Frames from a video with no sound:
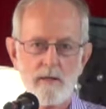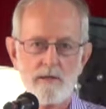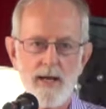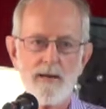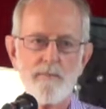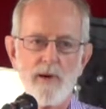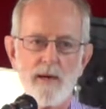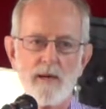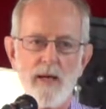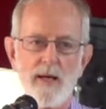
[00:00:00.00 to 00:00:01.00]
The second
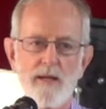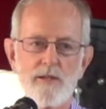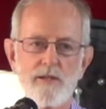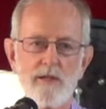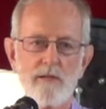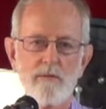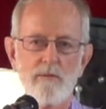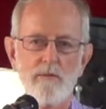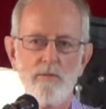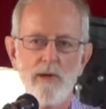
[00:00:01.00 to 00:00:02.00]
part of that is that
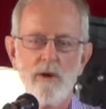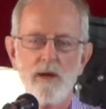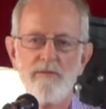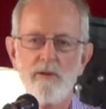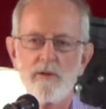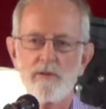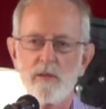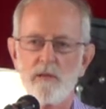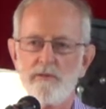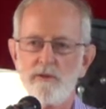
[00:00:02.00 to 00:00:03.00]
we want to focus
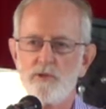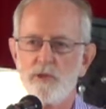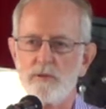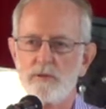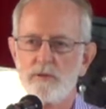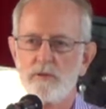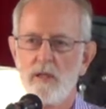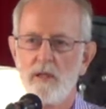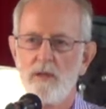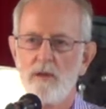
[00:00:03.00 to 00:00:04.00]
on the future.
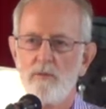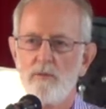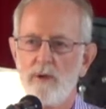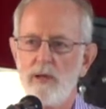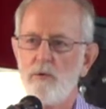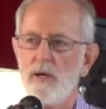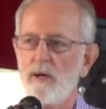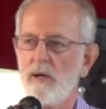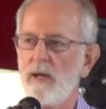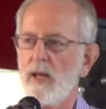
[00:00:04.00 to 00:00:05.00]
We
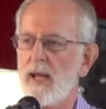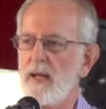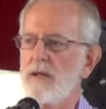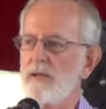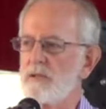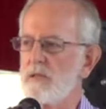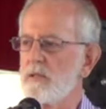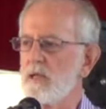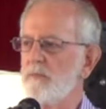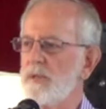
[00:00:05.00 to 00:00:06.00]
want our candidates to
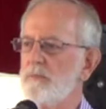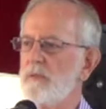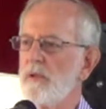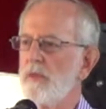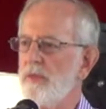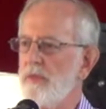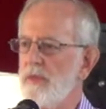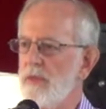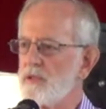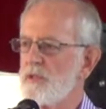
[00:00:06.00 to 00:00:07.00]
tell people,
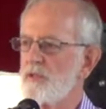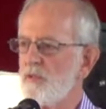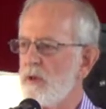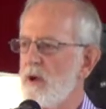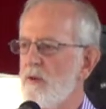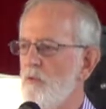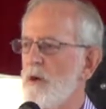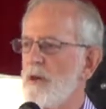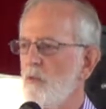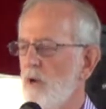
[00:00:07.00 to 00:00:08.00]
this is what I
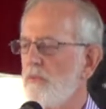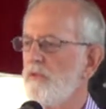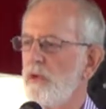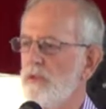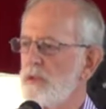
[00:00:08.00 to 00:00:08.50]
want to work for.